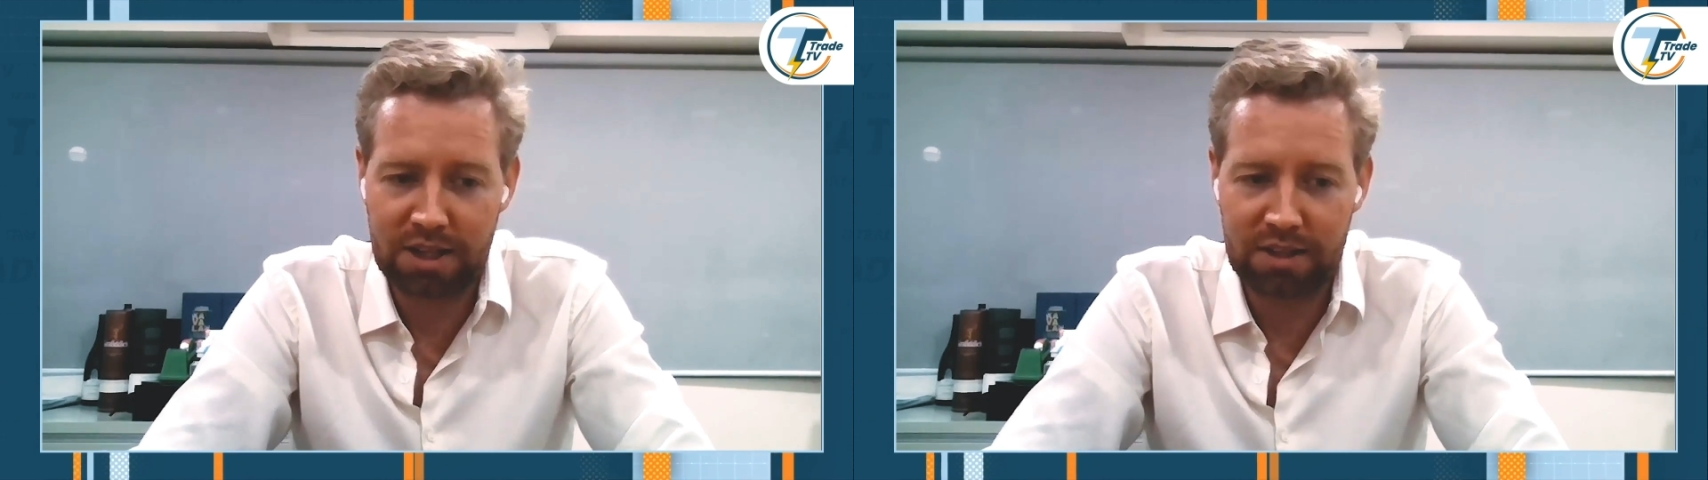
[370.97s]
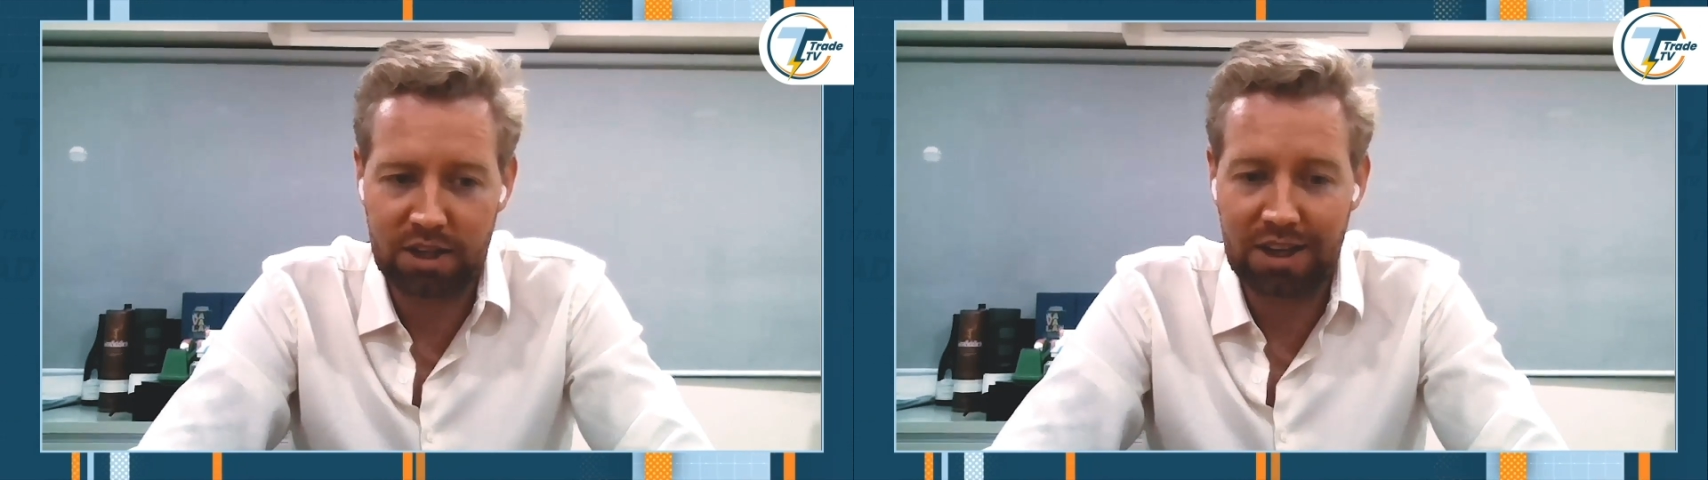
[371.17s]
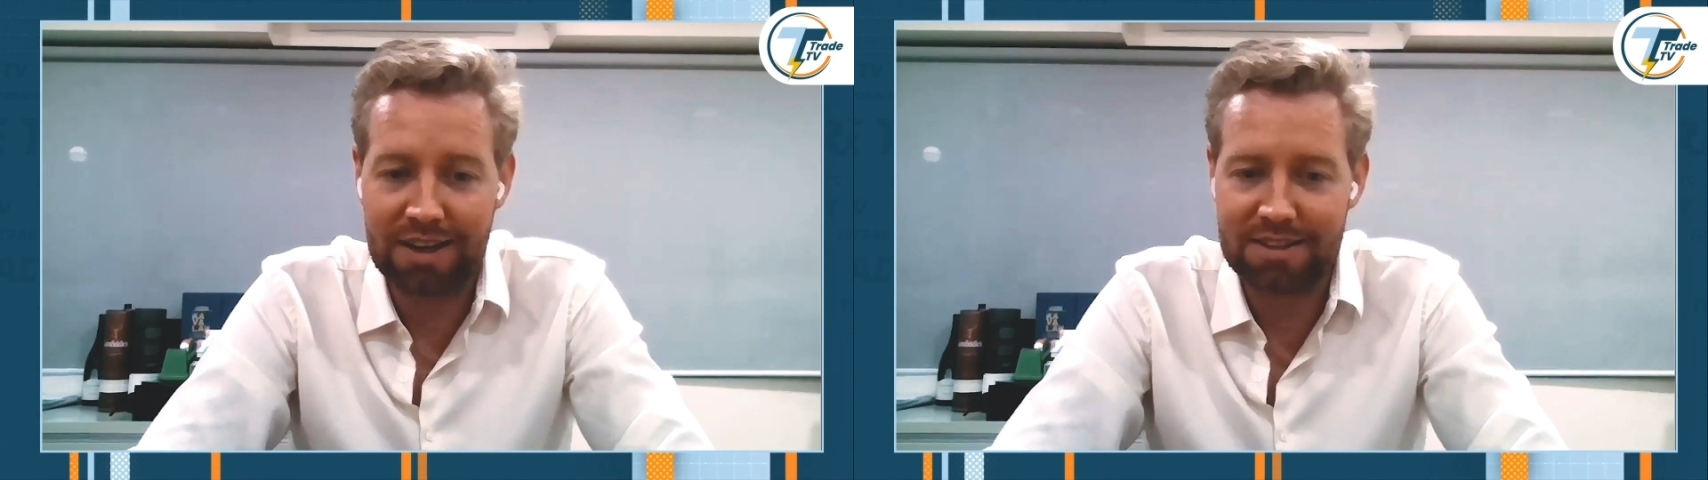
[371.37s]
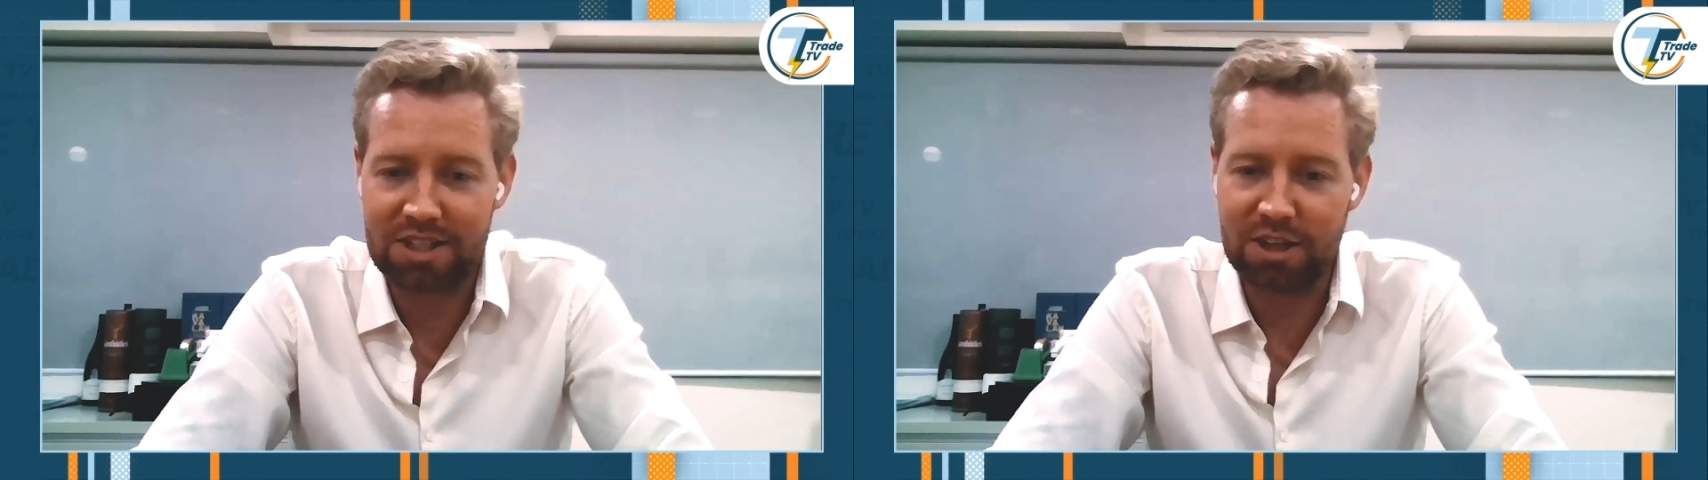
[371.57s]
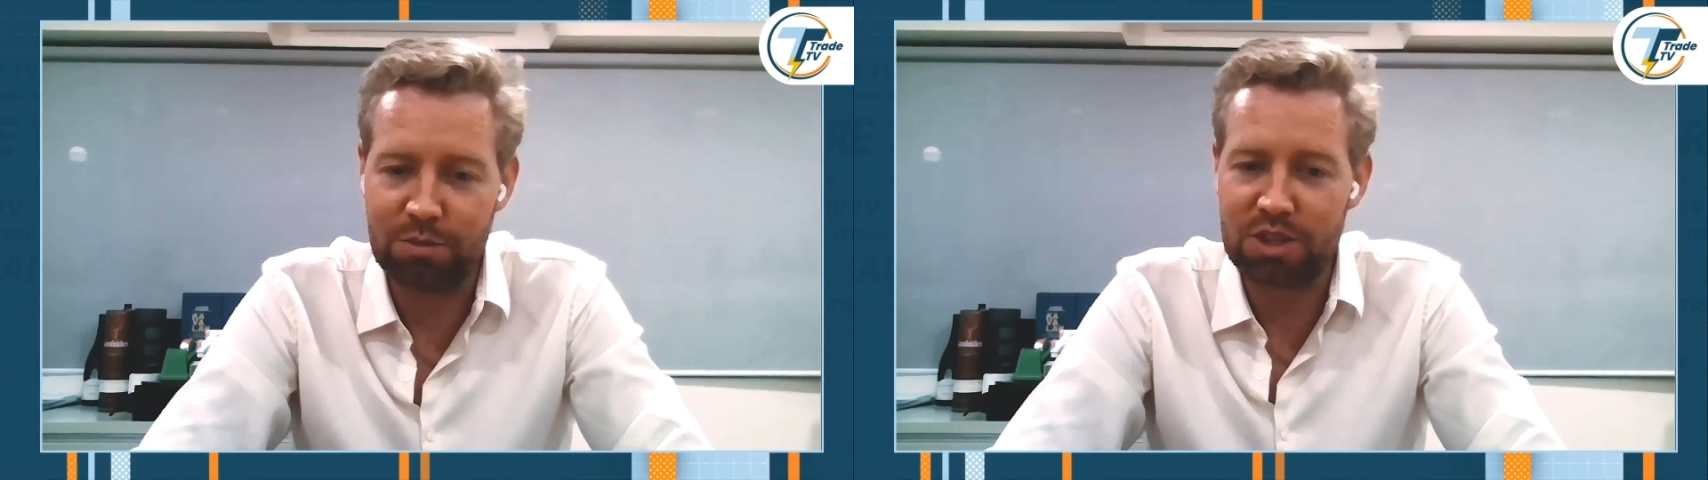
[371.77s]
the client
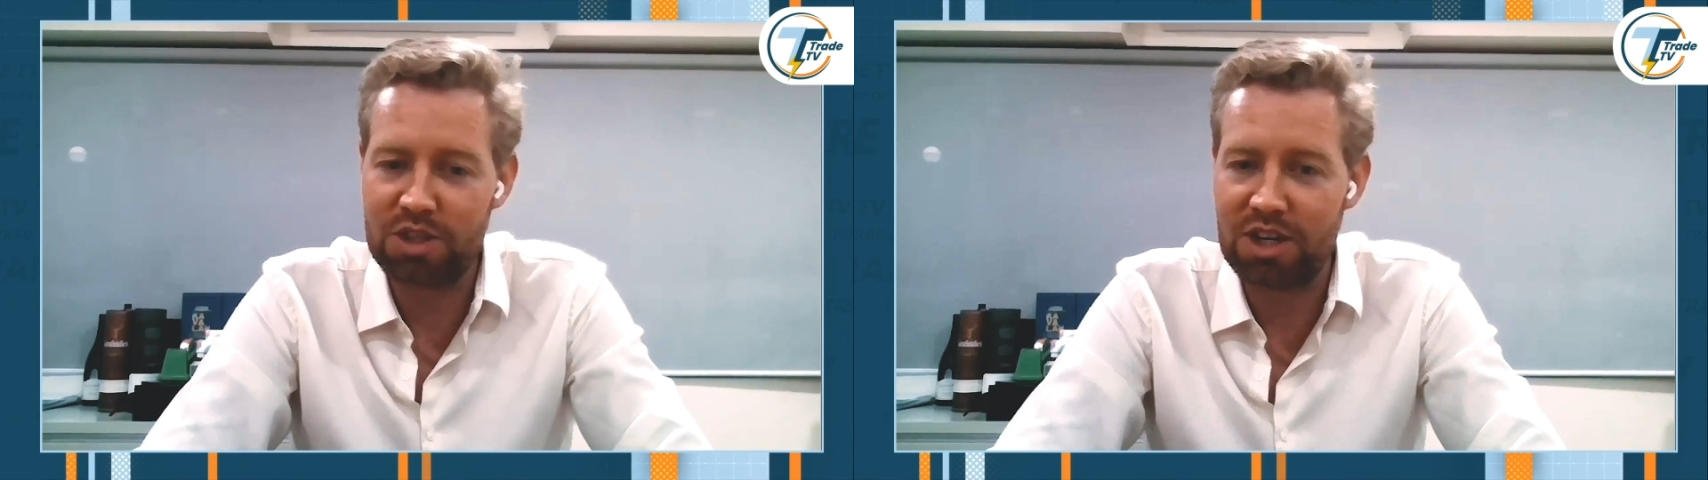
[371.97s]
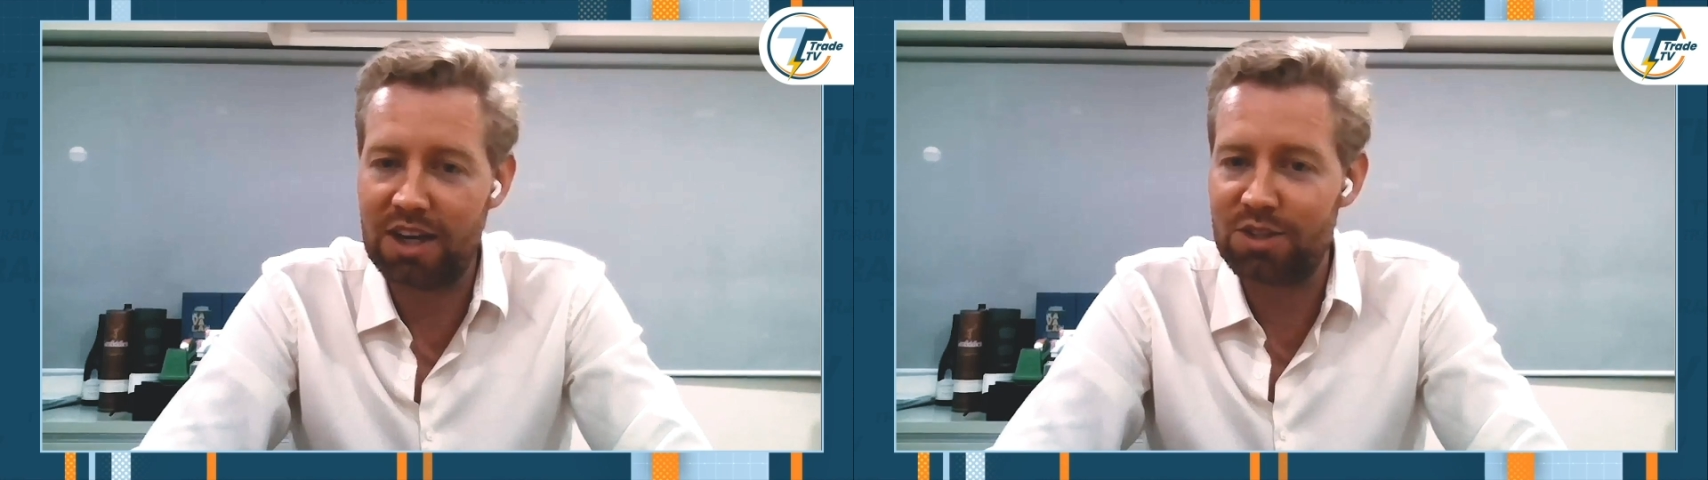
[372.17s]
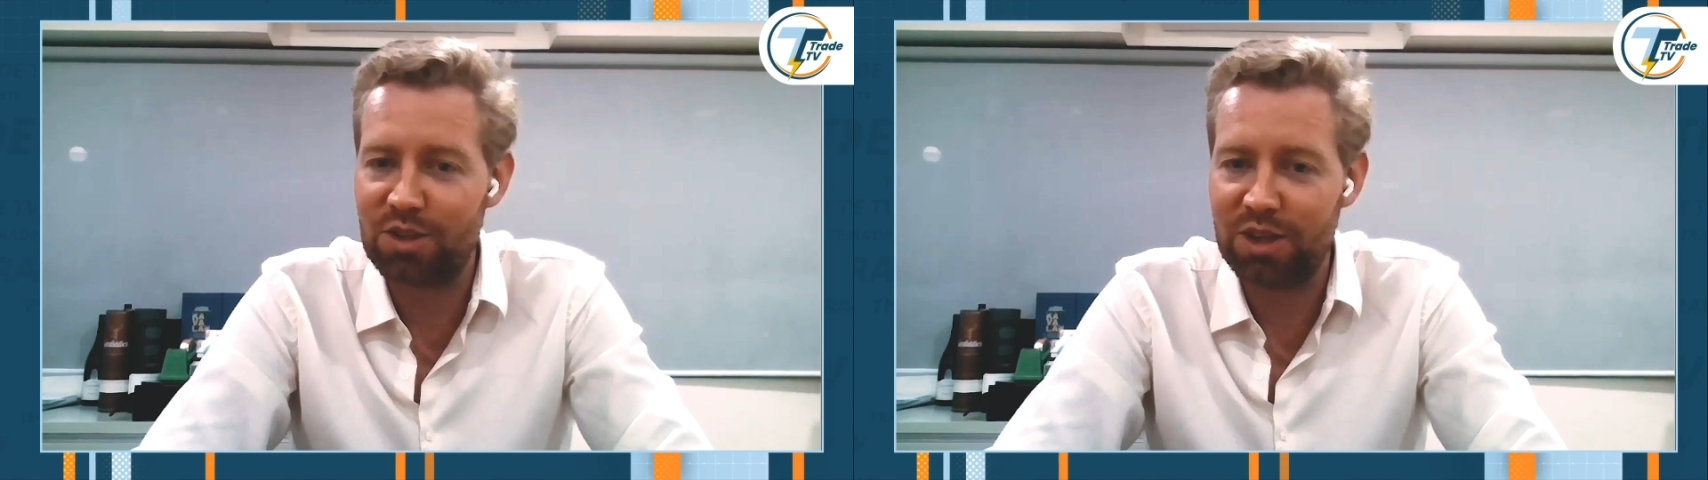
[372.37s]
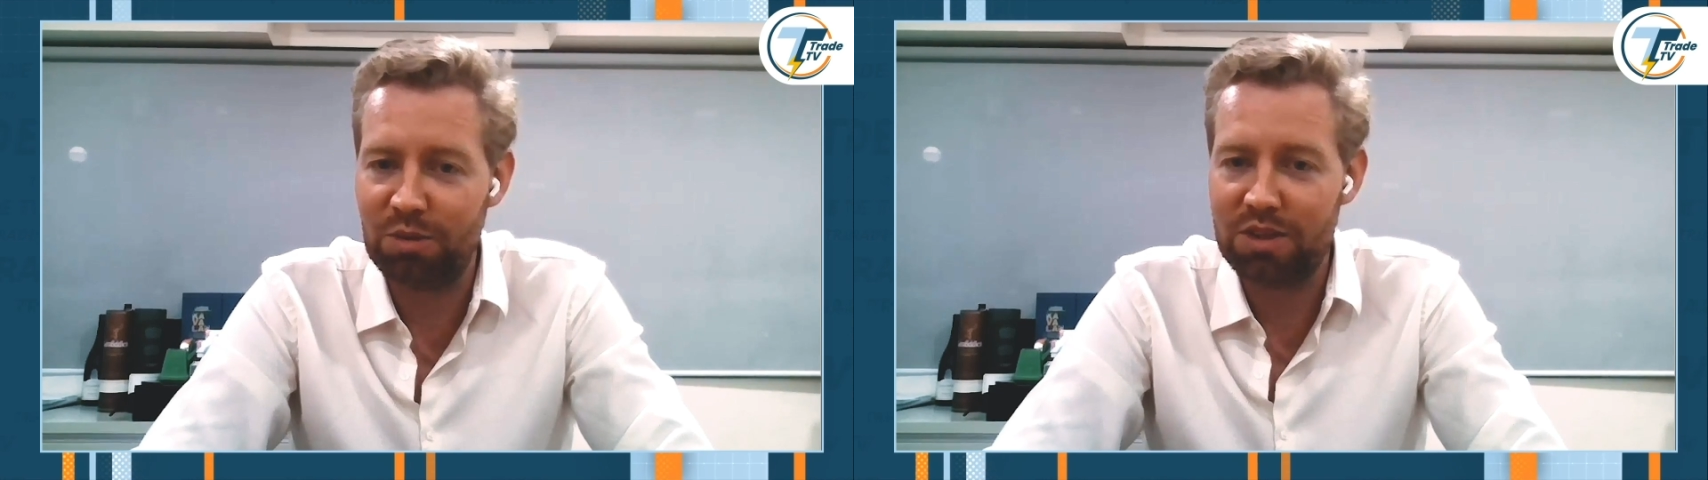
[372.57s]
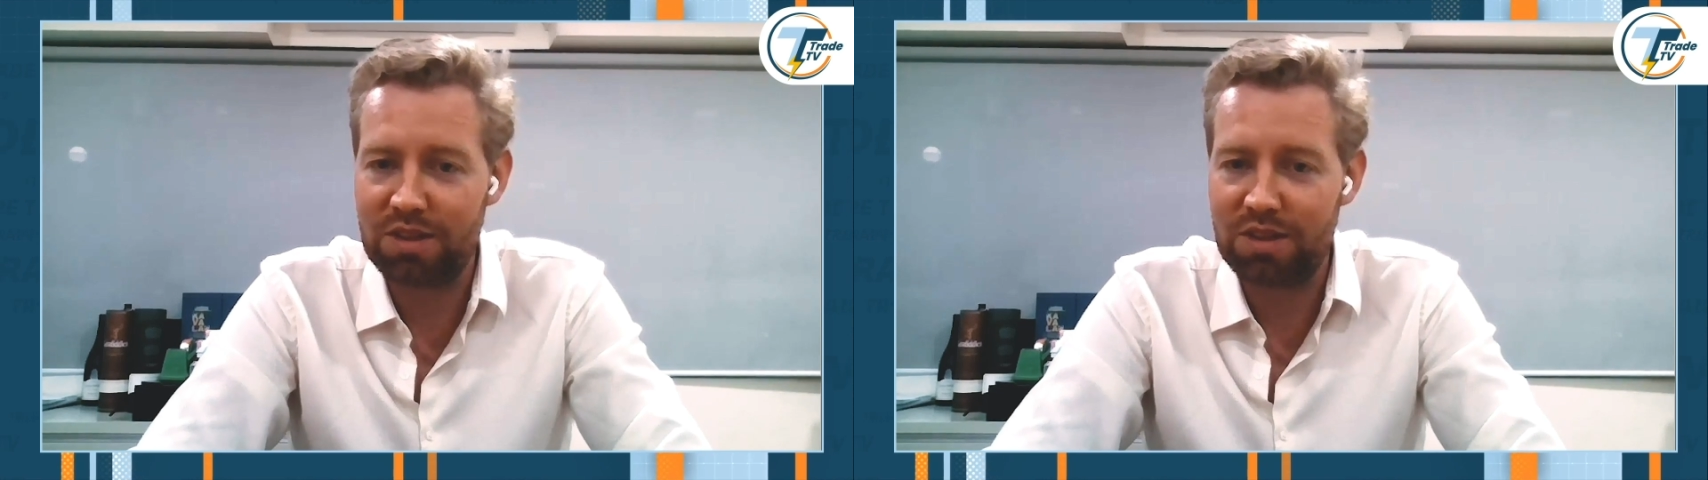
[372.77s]
itself was a challenge to deal with.